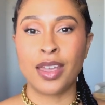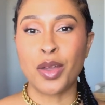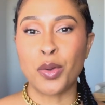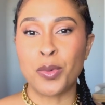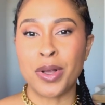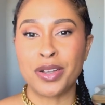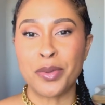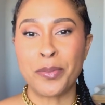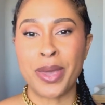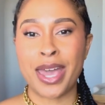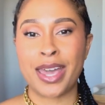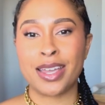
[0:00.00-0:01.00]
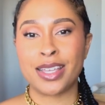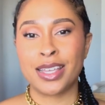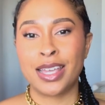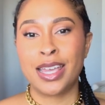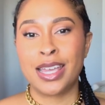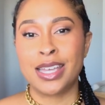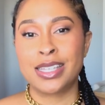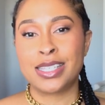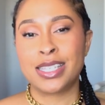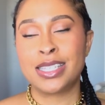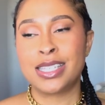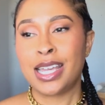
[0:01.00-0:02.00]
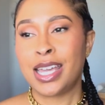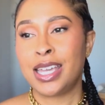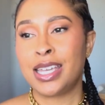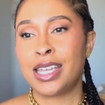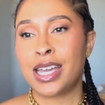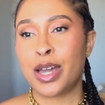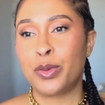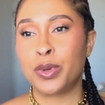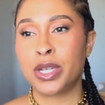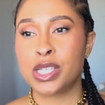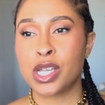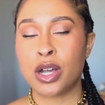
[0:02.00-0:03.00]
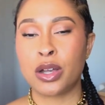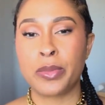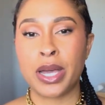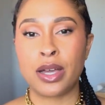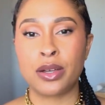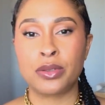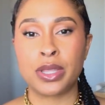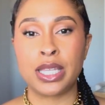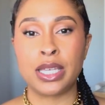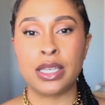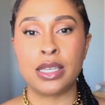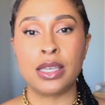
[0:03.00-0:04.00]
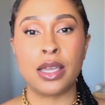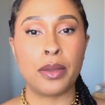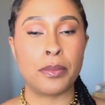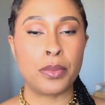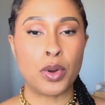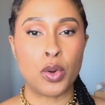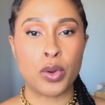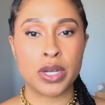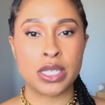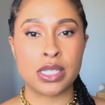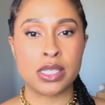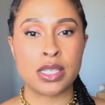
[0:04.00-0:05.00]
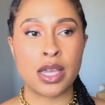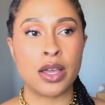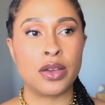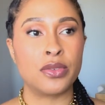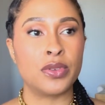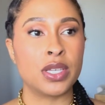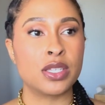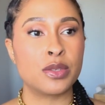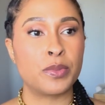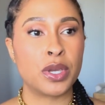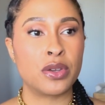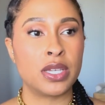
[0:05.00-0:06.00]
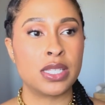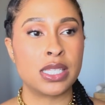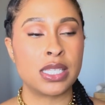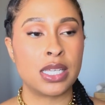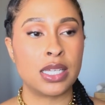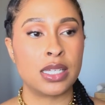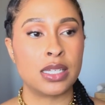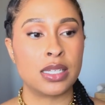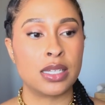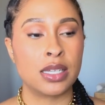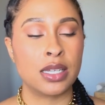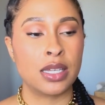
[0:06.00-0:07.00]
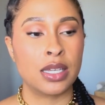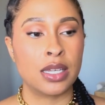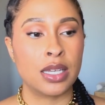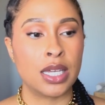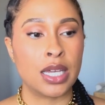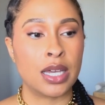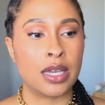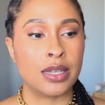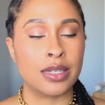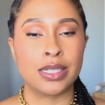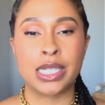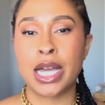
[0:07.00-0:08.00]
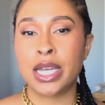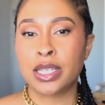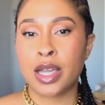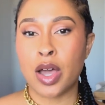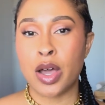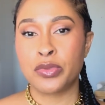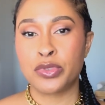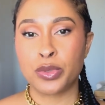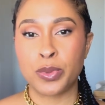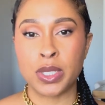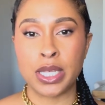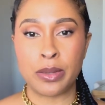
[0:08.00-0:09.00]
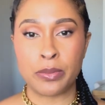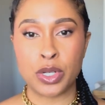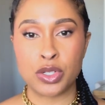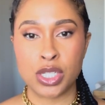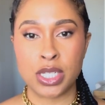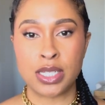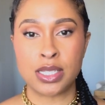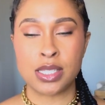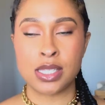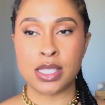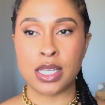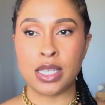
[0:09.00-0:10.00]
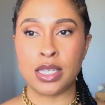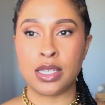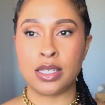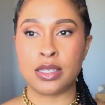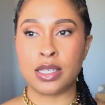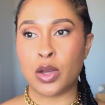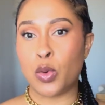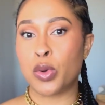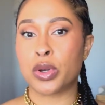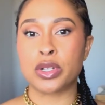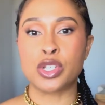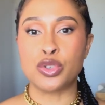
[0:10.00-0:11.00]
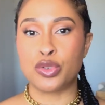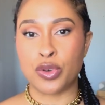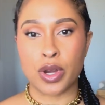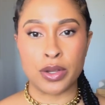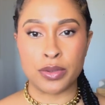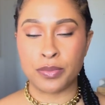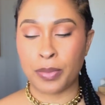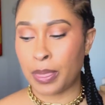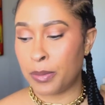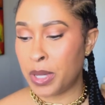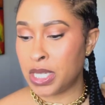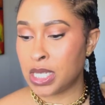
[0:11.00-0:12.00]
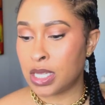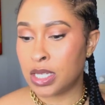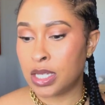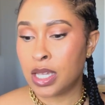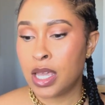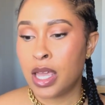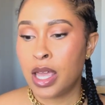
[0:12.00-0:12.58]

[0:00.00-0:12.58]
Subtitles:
Welcome back. Today, I want to talk about the importance of experiencing uncomfortable emotions in order to grow, basically.